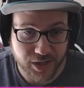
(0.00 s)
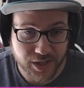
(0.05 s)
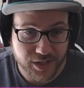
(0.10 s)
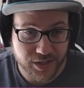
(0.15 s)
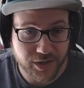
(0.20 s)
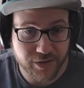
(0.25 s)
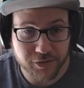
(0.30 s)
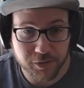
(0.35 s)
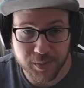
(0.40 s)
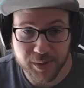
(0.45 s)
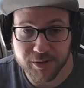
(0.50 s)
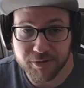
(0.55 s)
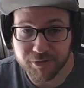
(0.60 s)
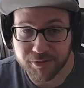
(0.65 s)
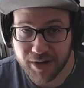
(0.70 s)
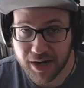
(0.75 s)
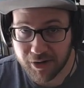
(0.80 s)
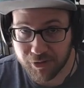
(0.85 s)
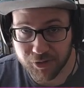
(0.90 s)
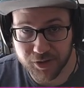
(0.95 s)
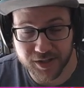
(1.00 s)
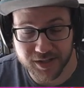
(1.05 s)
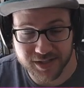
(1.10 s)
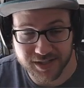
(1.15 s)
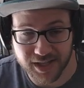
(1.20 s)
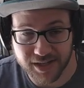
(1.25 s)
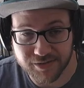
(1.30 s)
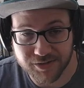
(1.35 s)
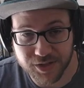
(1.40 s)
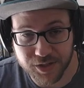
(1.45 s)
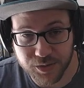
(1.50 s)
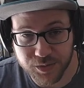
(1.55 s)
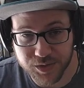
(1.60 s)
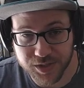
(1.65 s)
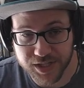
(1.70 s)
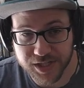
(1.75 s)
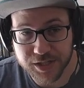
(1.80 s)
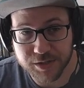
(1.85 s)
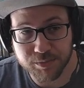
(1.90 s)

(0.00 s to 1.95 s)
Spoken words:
you have to be at 5 or less life to use this,